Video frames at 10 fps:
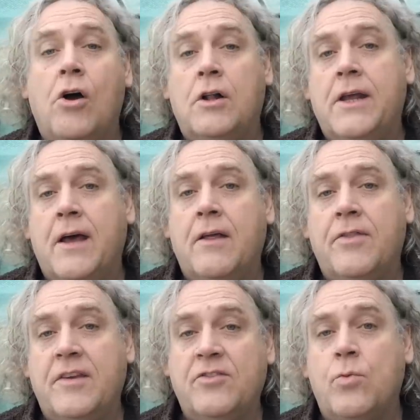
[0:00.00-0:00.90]
earlier
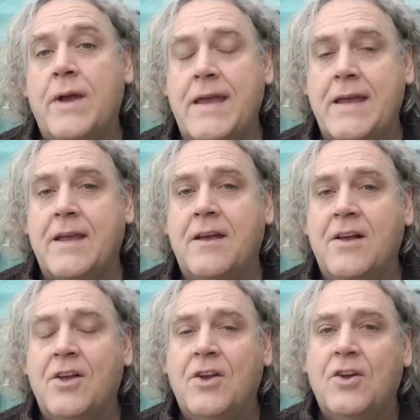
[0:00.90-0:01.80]
this week.
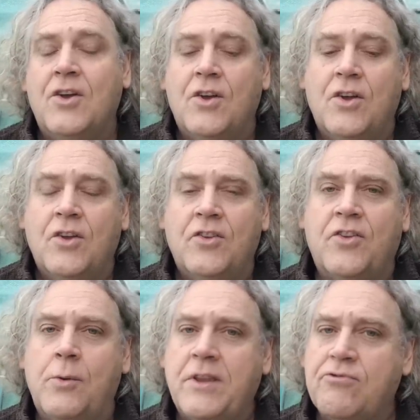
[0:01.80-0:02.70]

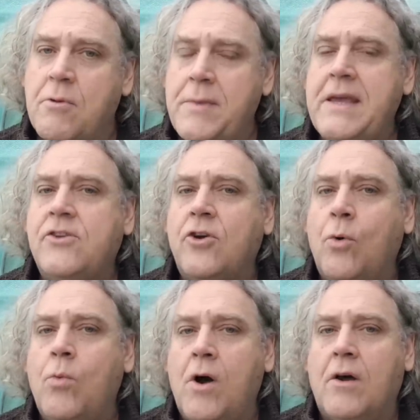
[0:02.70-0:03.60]
So it's
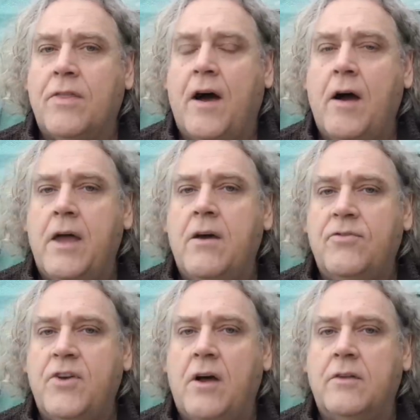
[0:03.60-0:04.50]
remedial work that I
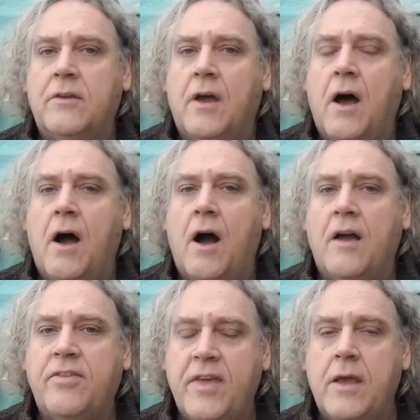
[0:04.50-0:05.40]
have done.
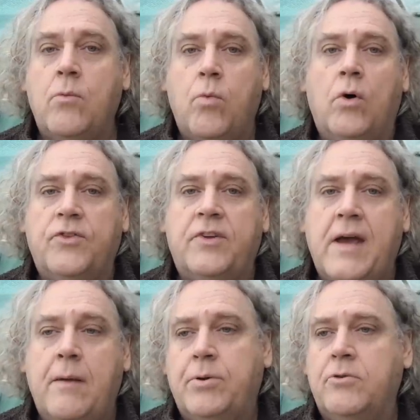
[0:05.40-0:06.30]
I think what had
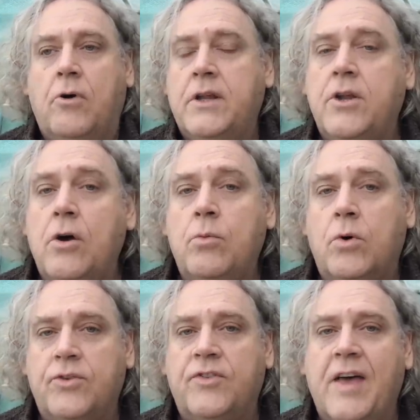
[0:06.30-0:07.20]
happened, or I know
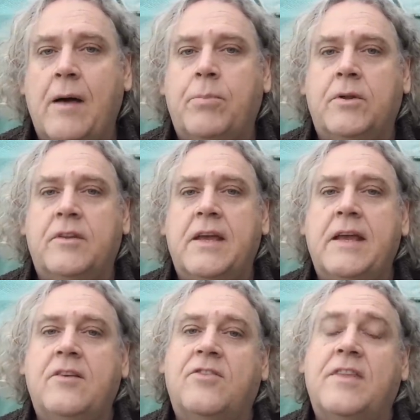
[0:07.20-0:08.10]
what has happened,
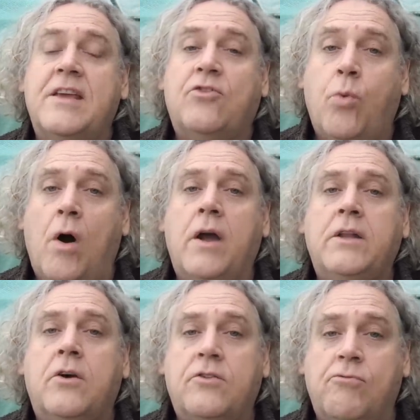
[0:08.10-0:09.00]
is the
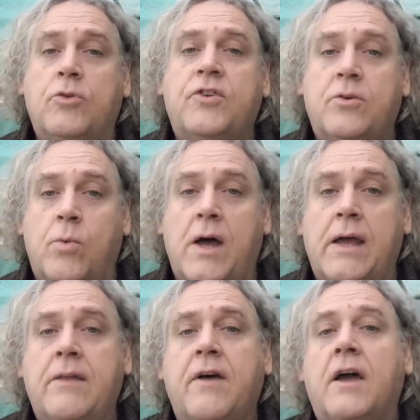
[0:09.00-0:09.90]
twine has rotted
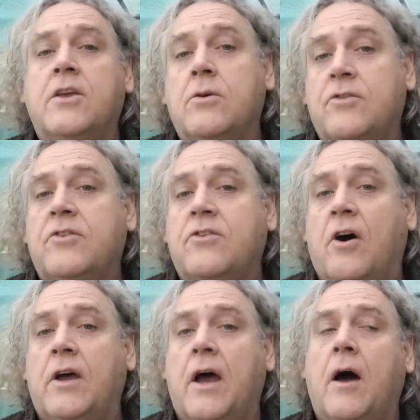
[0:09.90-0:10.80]
away that I used to
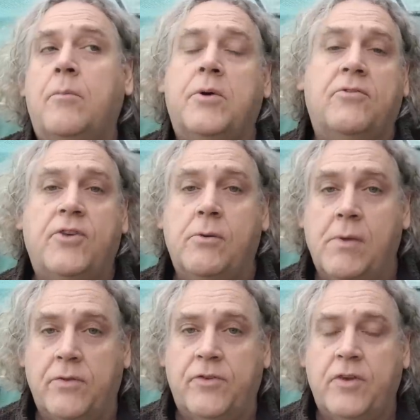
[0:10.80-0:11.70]
tie it up a few
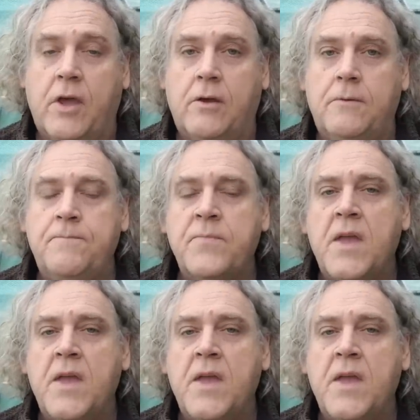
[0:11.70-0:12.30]
months ago.